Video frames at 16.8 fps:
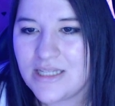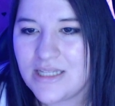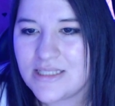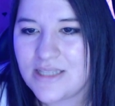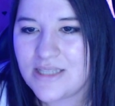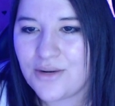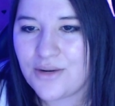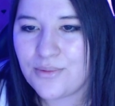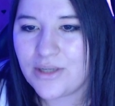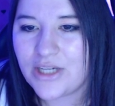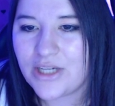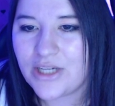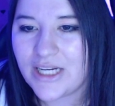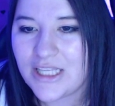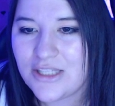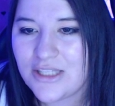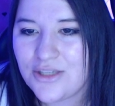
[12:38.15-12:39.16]
So we're
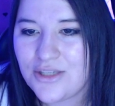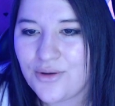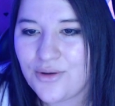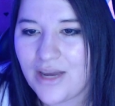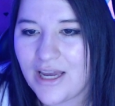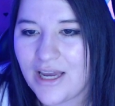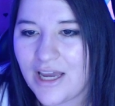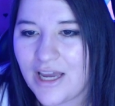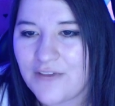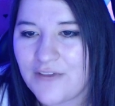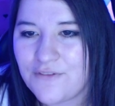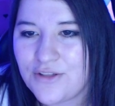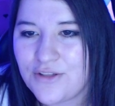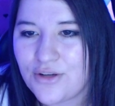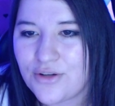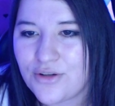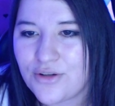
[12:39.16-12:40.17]
getting Yue. If you
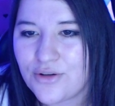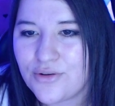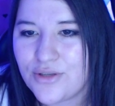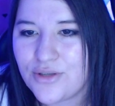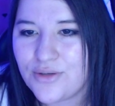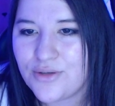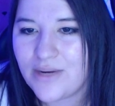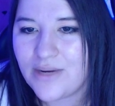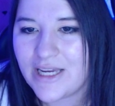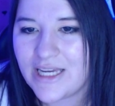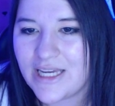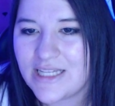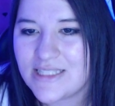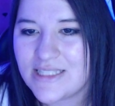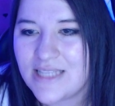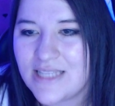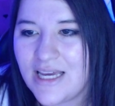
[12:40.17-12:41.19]
don't know who Yue
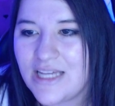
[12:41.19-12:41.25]
is,